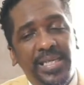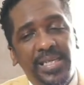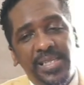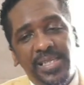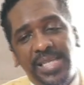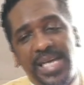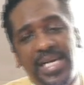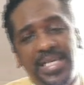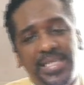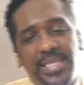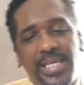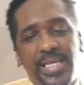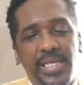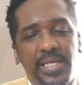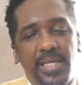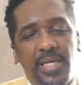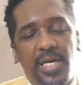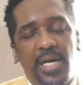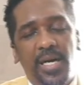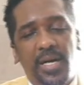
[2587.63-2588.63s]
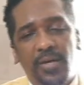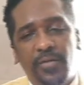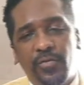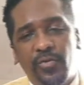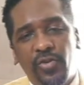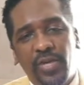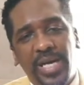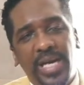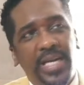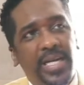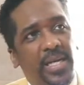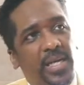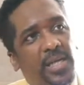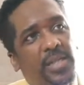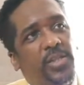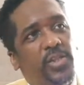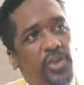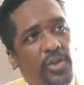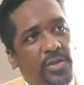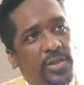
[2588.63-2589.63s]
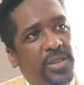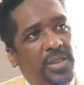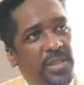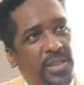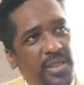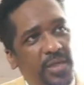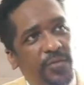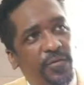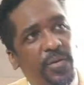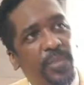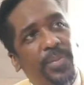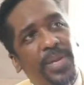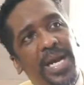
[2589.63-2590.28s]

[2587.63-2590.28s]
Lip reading: Like this idea of creating uncertainty